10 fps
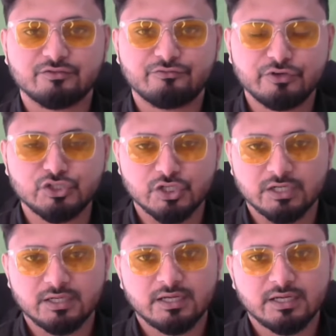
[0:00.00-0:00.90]

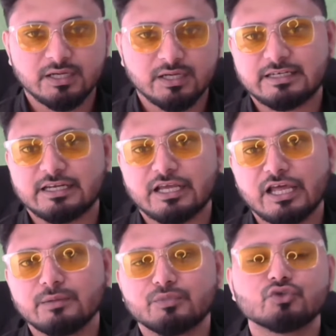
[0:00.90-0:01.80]
feature that can
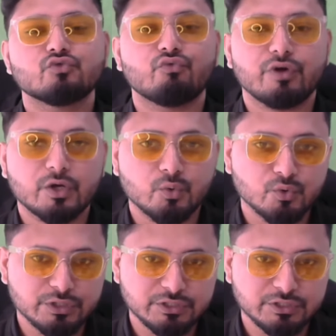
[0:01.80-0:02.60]
help you to record